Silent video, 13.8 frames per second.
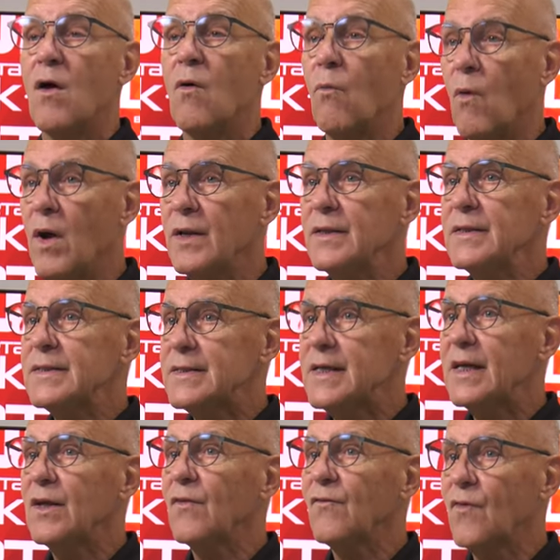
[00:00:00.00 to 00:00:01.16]
One
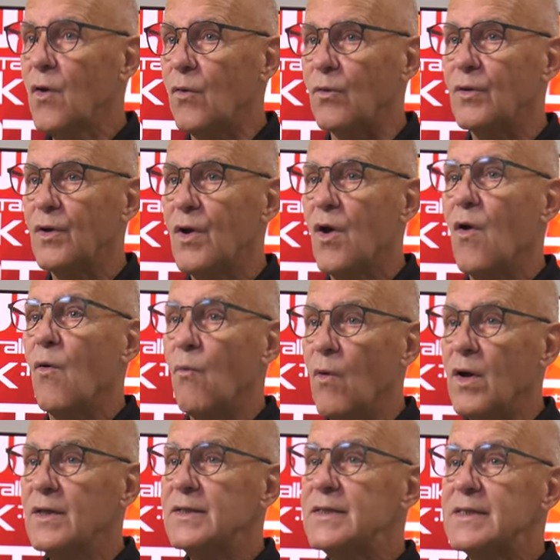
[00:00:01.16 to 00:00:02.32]
single vote,
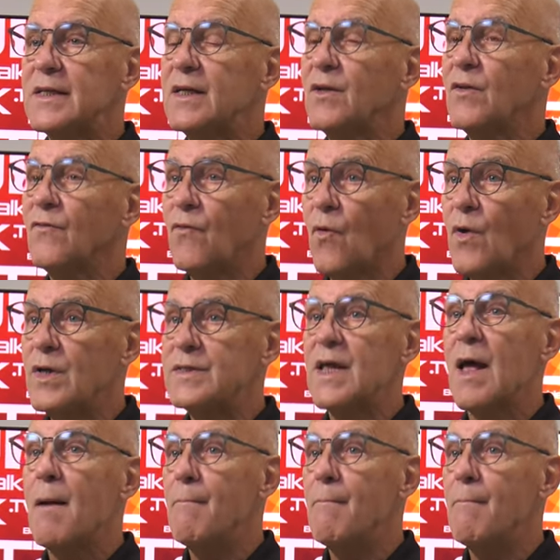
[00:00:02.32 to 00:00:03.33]
one single voice